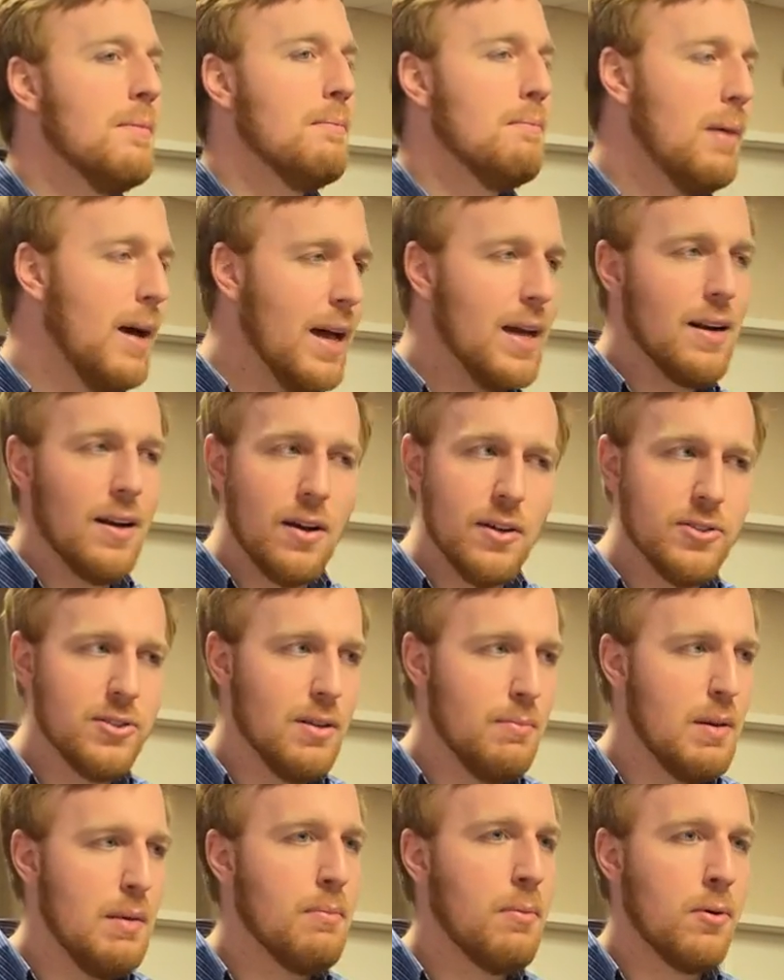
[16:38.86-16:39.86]
might
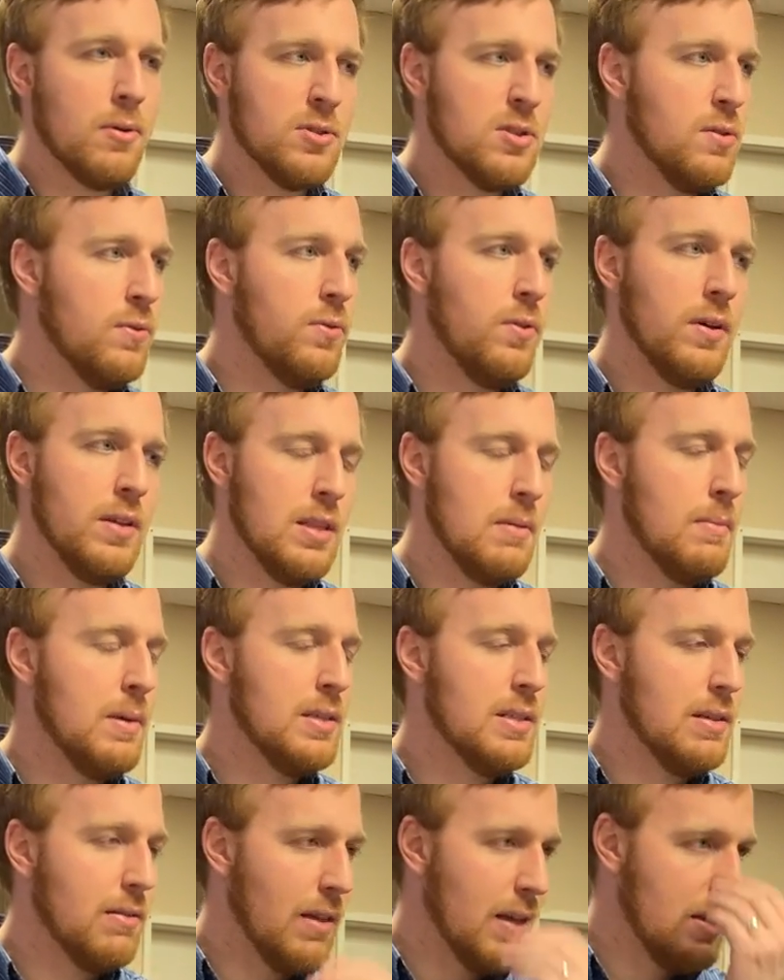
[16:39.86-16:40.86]
also be merciful in the
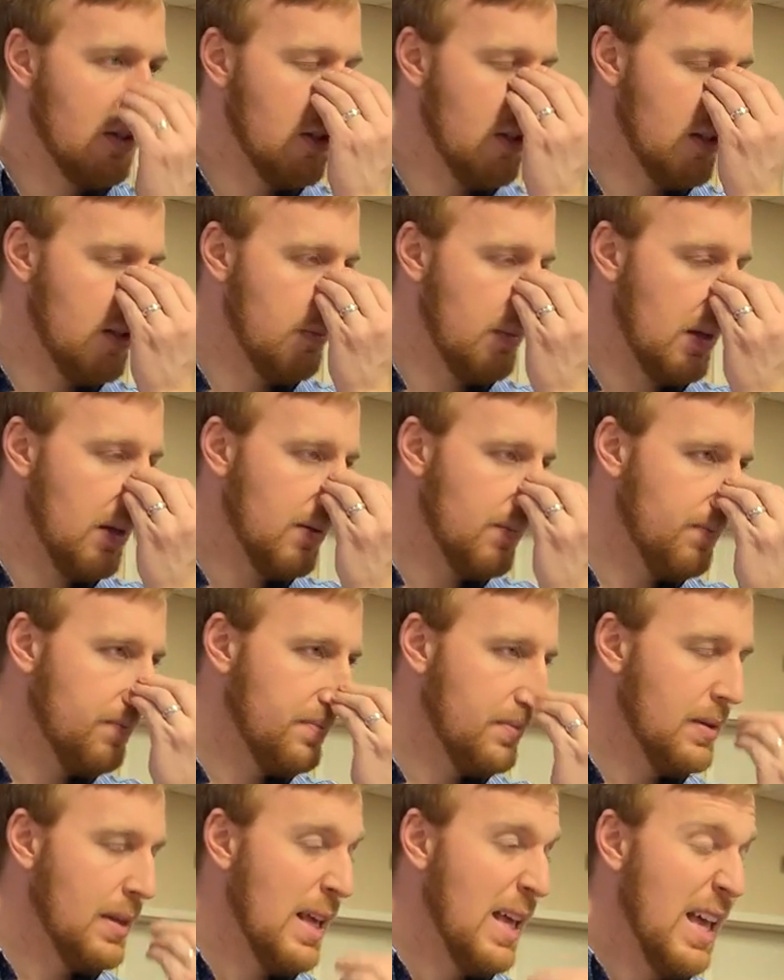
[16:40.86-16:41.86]
midst of that judgment.
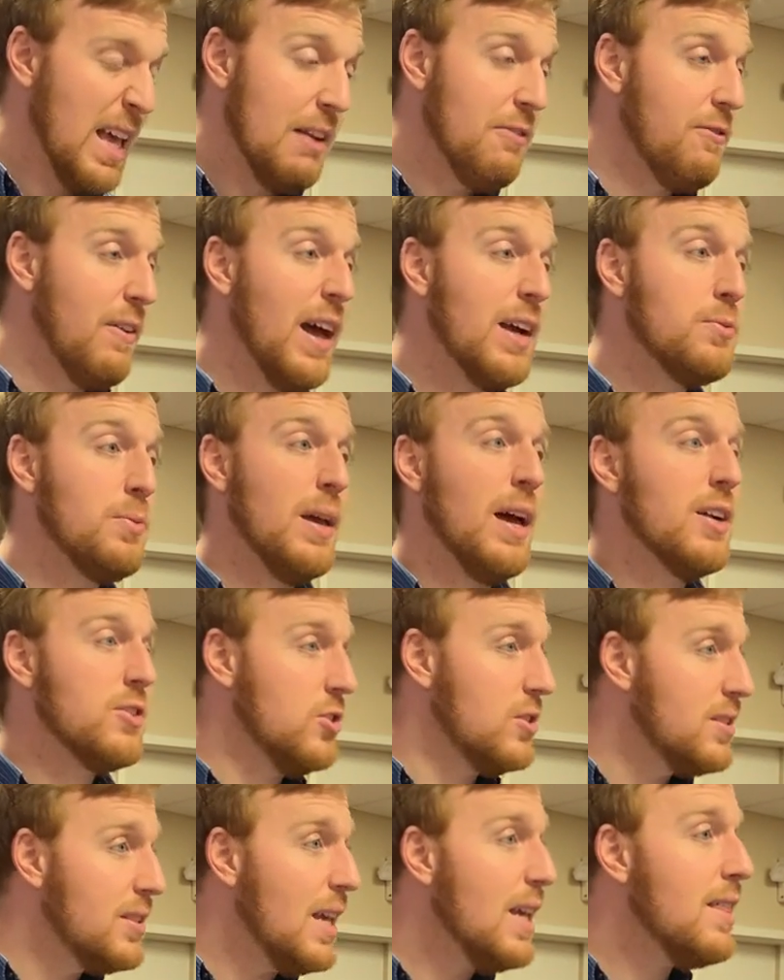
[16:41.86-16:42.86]
In fact, we
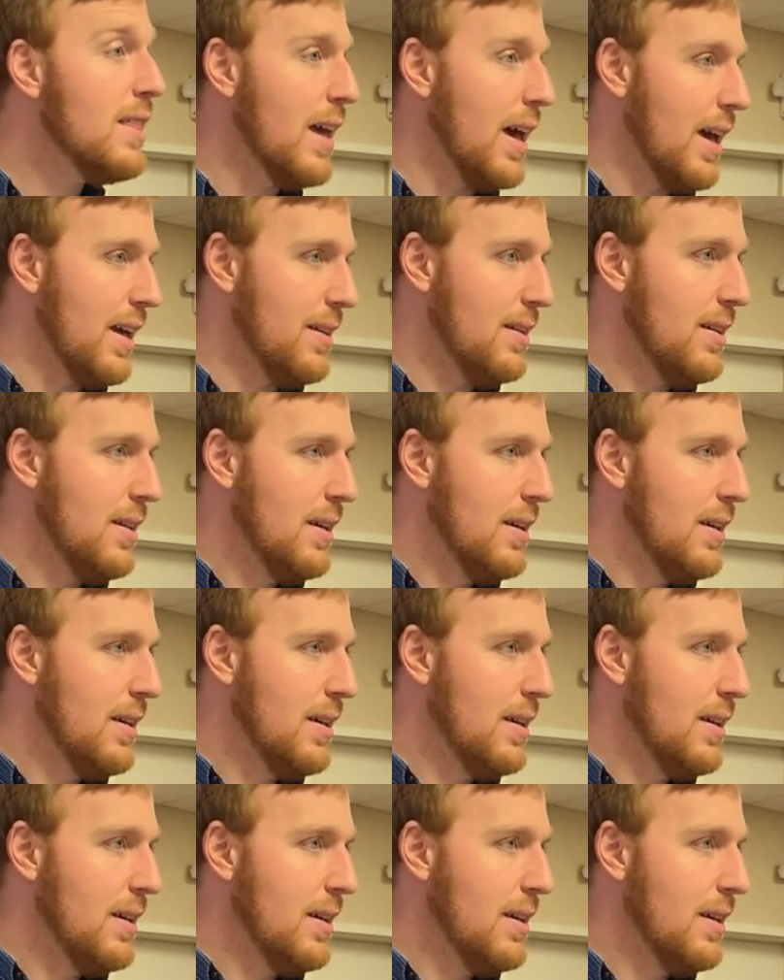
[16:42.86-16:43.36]
actually see that.